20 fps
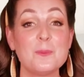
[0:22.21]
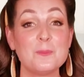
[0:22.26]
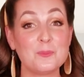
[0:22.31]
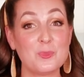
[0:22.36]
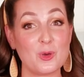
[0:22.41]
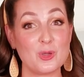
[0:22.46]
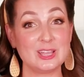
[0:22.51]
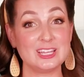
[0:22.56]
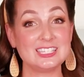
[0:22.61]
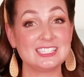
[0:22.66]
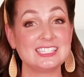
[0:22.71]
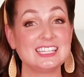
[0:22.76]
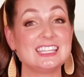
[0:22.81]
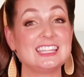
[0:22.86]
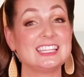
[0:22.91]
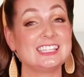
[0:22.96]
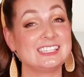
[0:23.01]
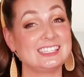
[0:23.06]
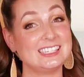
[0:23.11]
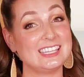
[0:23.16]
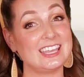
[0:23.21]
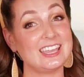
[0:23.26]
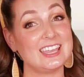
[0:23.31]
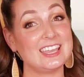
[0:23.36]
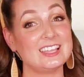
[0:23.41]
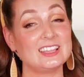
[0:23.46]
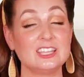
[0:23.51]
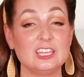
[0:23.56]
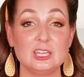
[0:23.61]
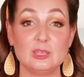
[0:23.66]
Point to the
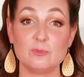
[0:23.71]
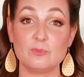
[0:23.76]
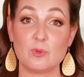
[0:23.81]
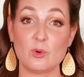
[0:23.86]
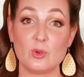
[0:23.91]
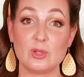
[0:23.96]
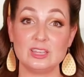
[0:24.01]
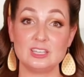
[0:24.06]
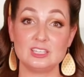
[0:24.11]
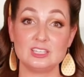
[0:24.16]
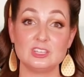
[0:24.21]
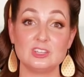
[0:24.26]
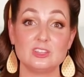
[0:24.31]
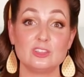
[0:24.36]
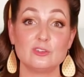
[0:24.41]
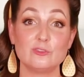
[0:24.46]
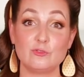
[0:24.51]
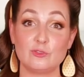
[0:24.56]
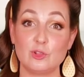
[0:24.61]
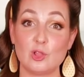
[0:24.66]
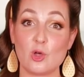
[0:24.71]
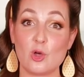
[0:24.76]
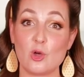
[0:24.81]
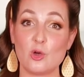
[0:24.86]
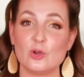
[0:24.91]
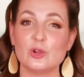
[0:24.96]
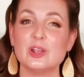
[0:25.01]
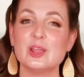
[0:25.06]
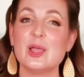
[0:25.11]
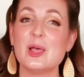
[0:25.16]
ceiling, point to the
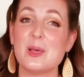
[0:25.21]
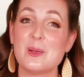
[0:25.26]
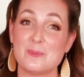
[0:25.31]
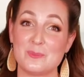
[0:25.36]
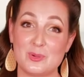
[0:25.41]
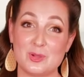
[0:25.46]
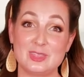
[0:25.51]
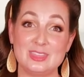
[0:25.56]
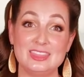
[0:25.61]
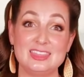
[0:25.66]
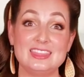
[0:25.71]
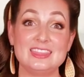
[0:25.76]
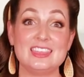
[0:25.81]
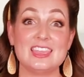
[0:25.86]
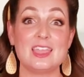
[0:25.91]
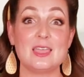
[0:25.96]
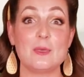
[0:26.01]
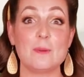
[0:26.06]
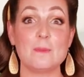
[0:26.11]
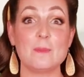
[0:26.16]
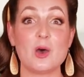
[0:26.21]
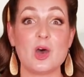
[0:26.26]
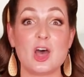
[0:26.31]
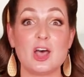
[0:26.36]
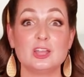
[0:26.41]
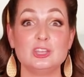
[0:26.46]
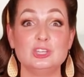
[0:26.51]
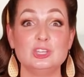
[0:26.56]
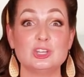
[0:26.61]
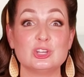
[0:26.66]
floor, put them
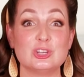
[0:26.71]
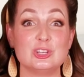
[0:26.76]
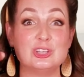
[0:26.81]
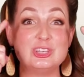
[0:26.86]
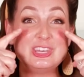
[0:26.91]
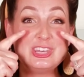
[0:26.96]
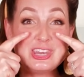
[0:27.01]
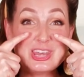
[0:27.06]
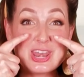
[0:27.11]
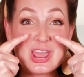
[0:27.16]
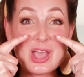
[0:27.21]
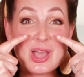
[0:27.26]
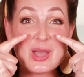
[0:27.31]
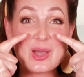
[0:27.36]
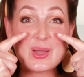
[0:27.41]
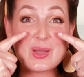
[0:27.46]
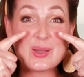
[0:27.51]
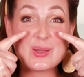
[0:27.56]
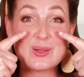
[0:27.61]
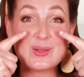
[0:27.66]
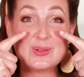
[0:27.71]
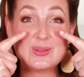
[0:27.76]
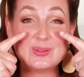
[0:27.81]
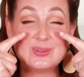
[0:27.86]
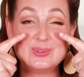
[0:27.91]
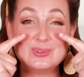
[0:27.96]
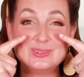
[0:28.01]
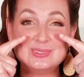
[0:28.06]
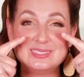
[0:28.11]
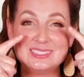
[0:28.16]
on your
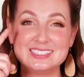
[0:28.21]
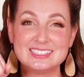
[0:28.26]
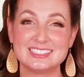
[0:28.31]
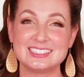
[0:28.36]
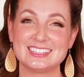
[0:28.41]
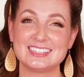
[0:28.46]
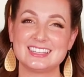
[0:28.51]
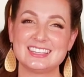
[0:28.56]
nose.